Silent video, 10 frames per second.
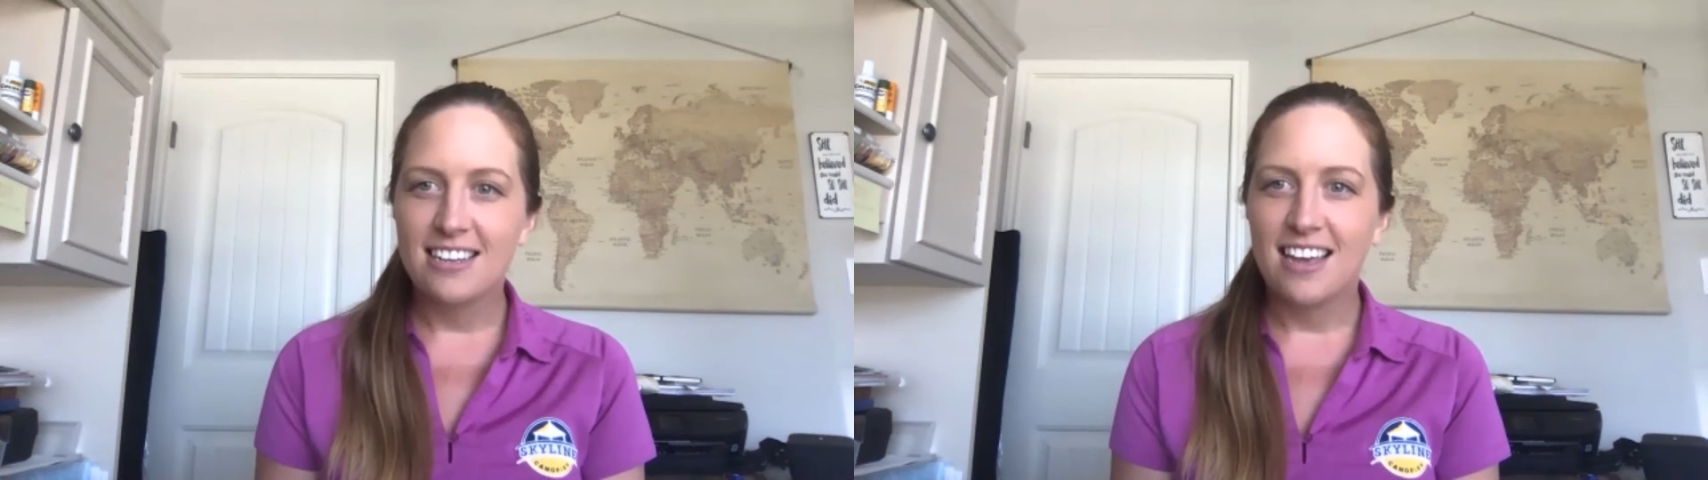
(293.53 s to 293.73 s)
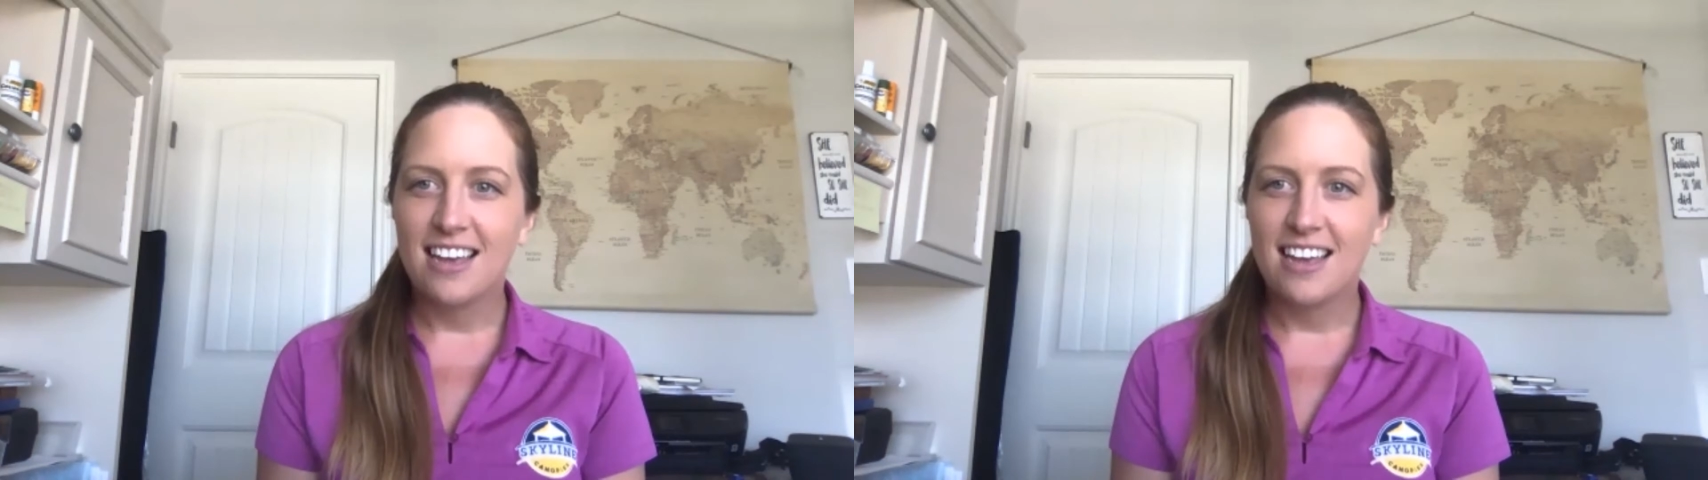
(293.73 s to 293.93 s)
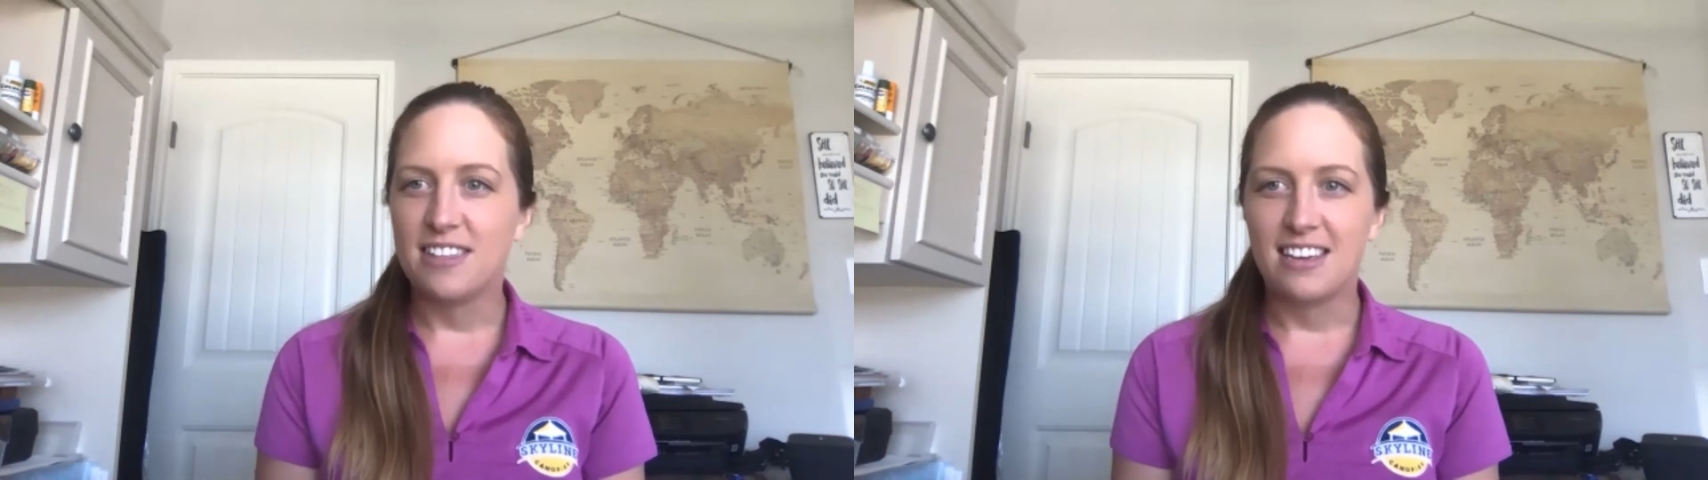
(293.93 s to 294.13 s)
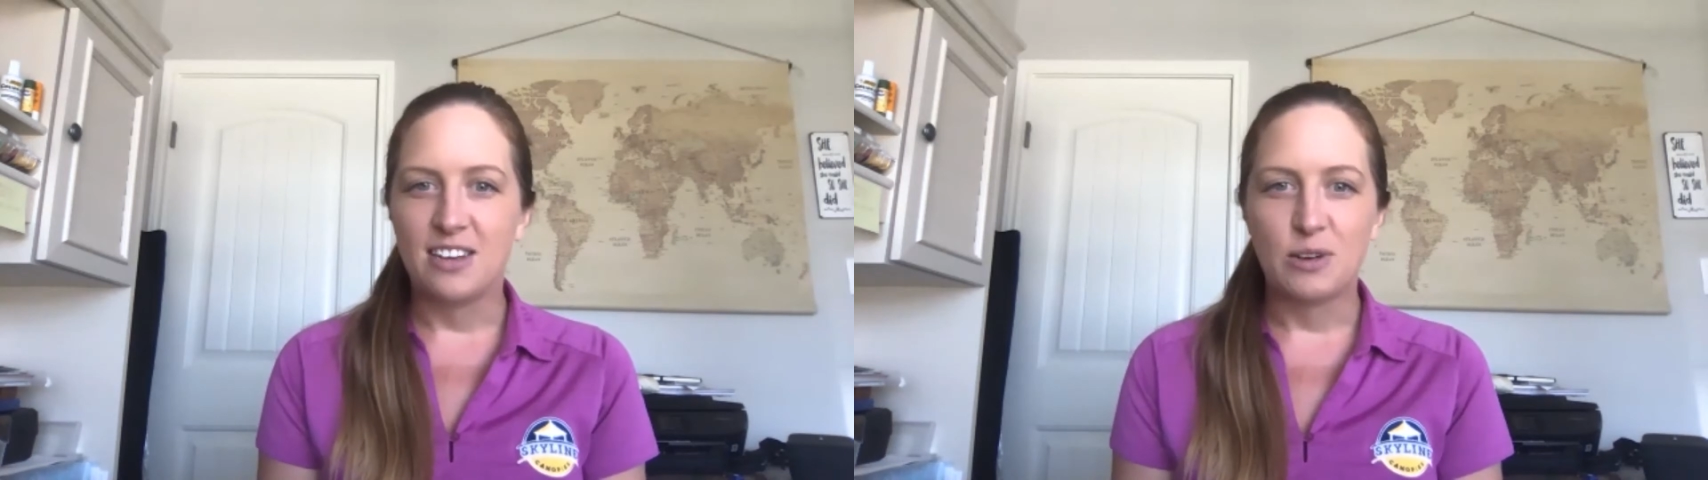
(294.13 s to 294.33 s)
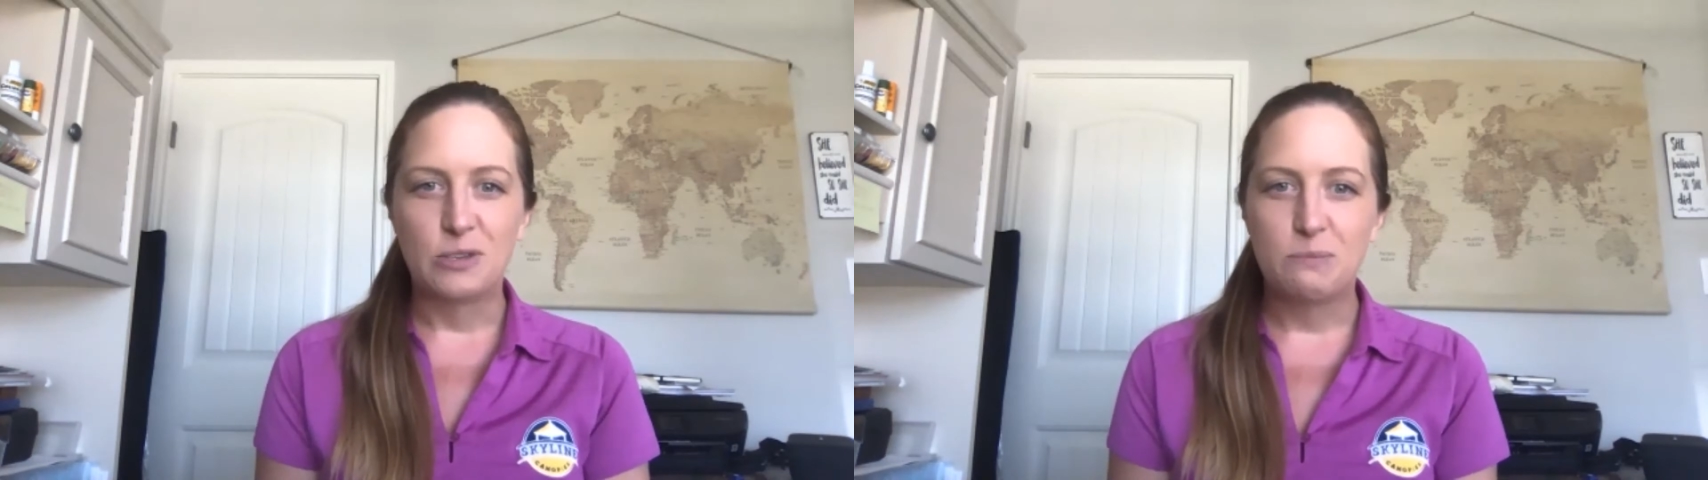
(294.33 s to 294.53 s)
everything
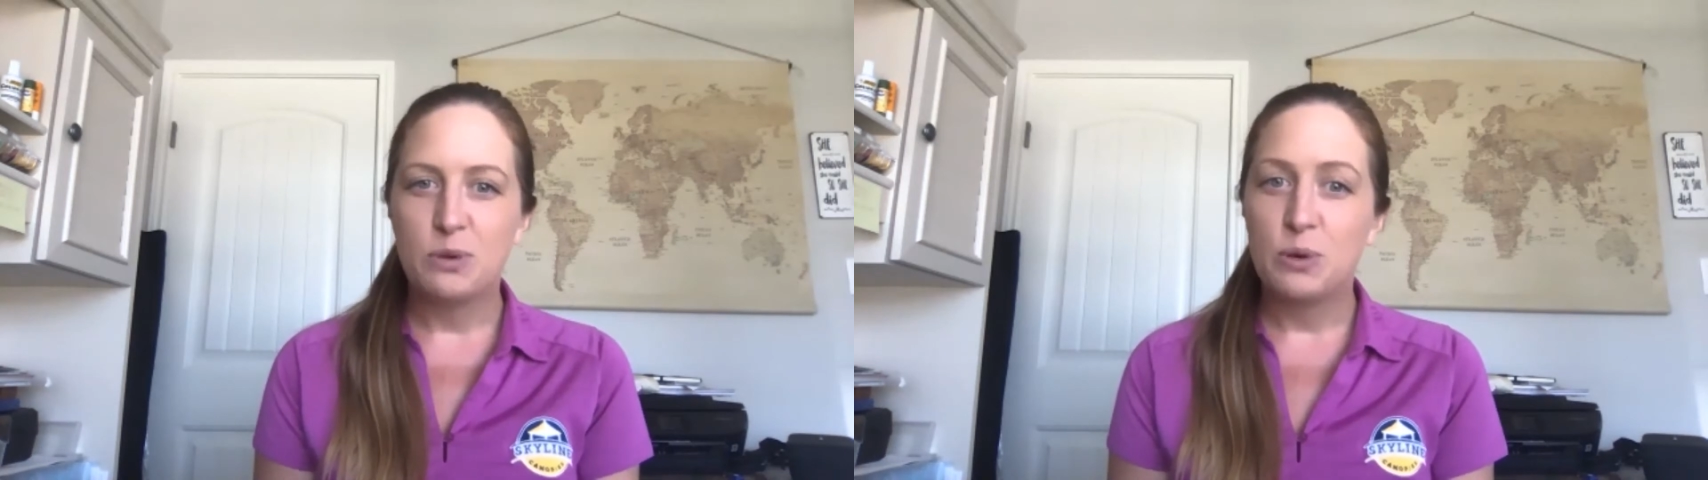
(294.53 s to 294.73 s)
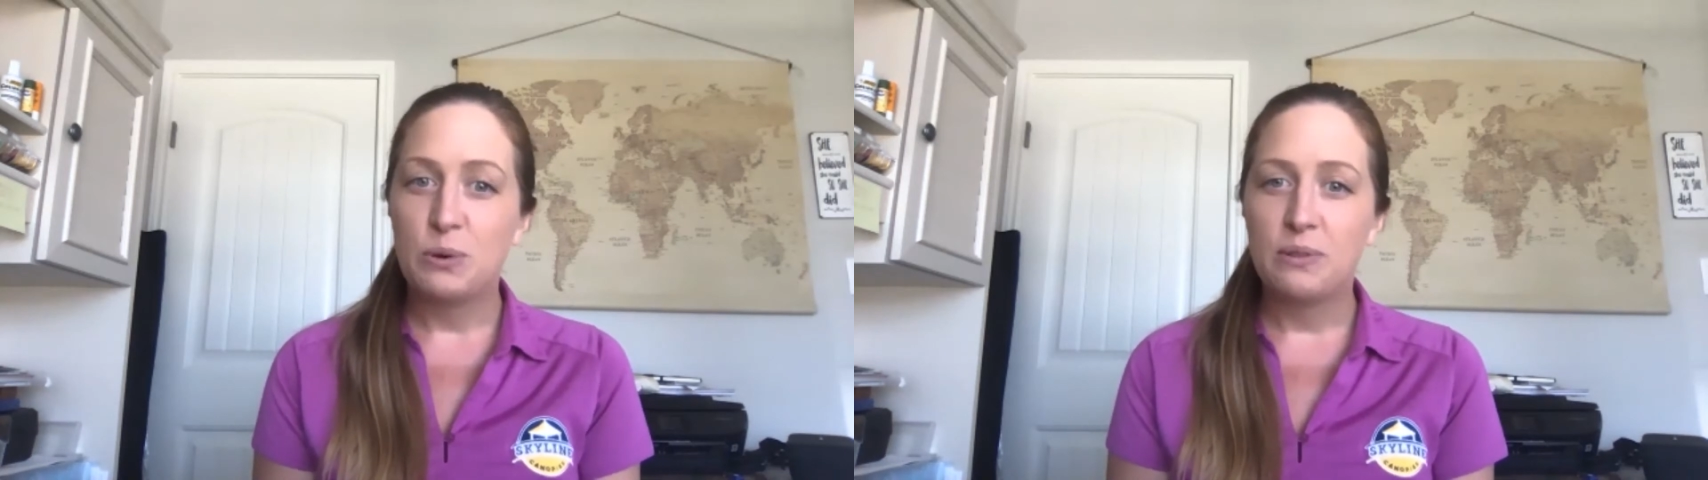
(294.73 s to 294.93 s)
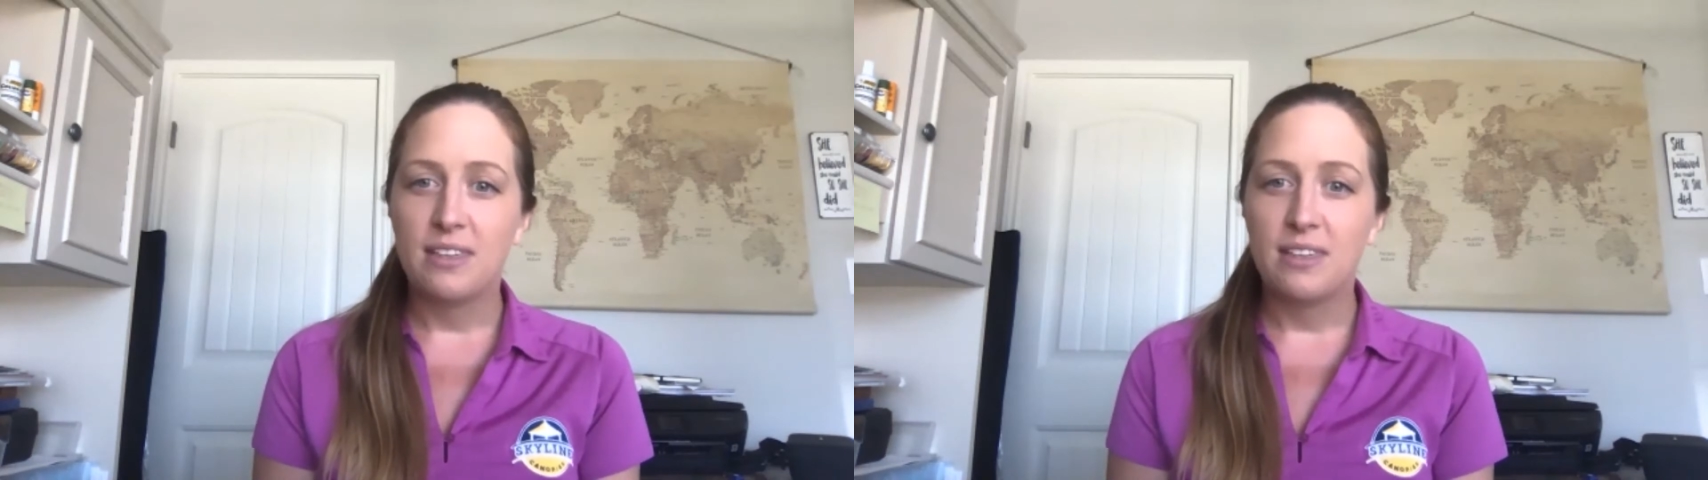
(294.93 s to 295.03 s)
goes smooth,